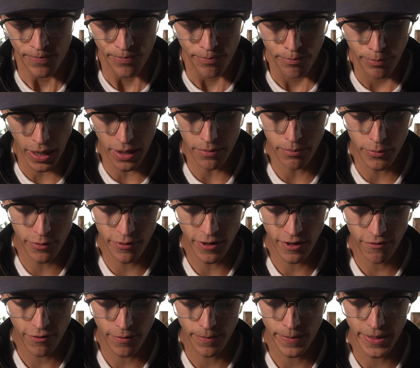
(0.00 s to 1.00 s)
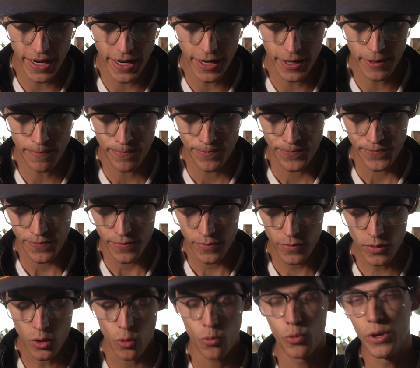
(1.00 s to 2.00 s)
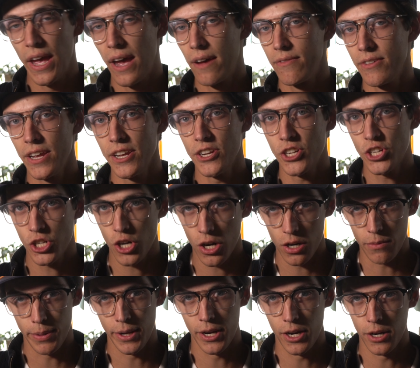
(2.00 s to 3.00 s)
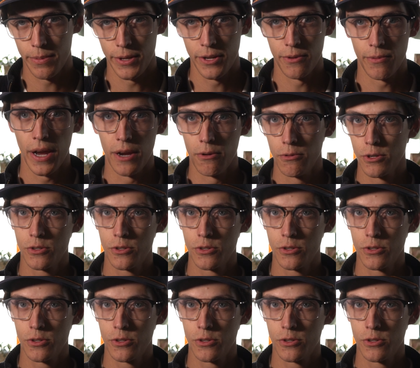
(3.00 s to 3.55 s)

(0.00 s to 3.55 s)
But moving from there, we have a sharp hairpin right,